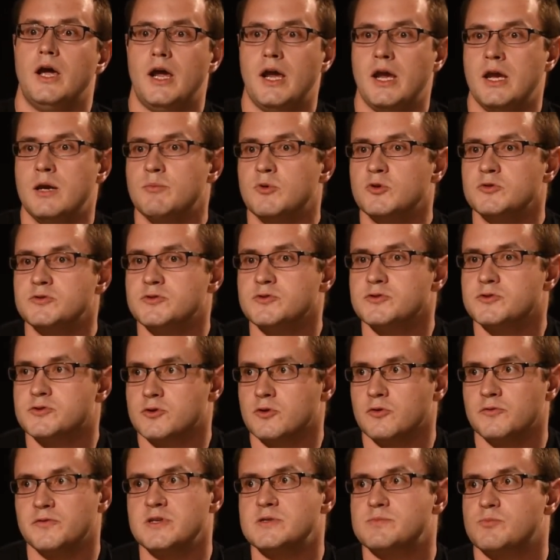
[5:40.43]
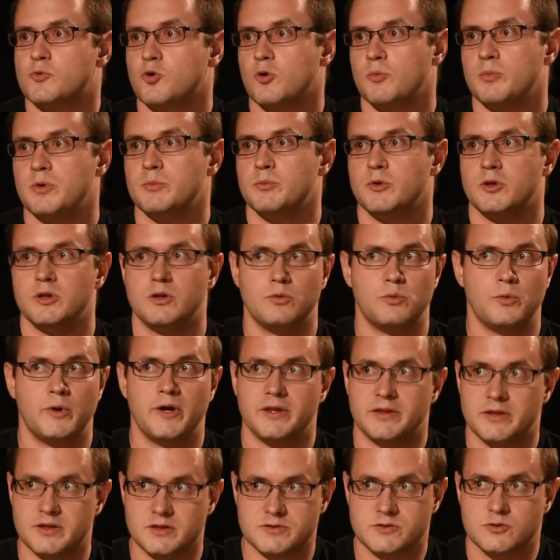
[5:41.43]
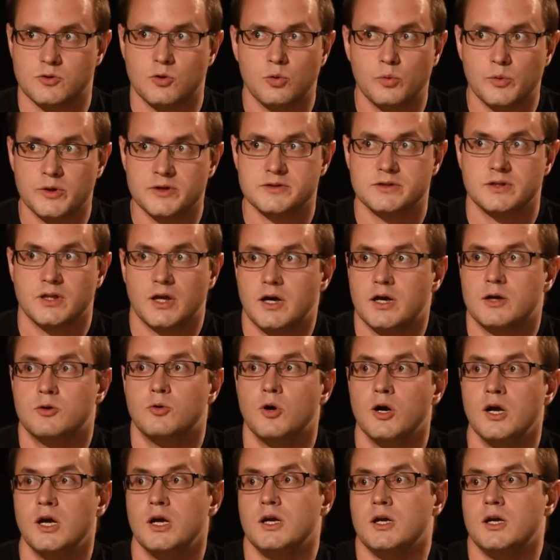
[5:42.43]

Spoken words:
able to solve this problem in the way they solve it now,